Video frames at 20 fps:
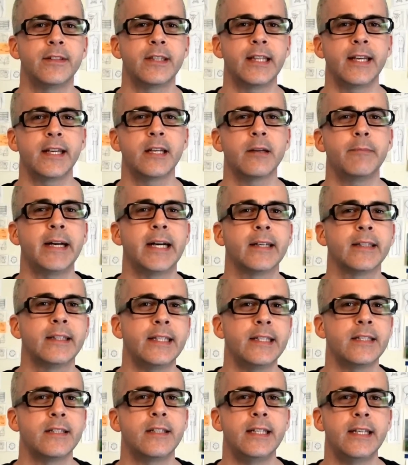Think about
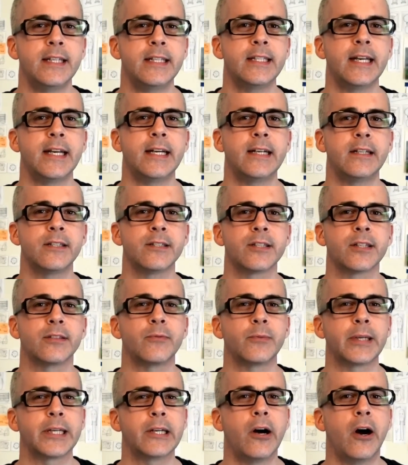these details
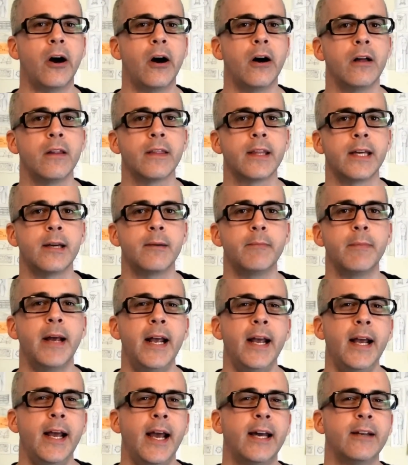and recall them
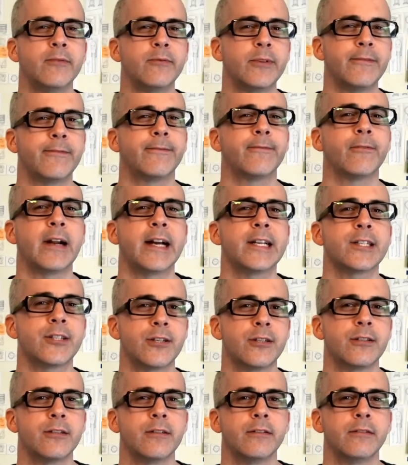and
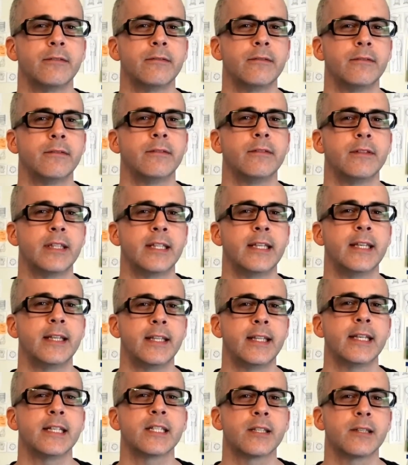refresh
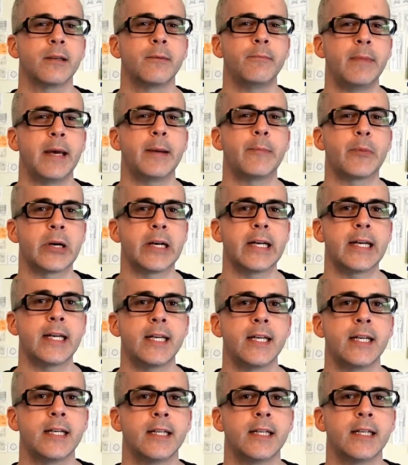this memory.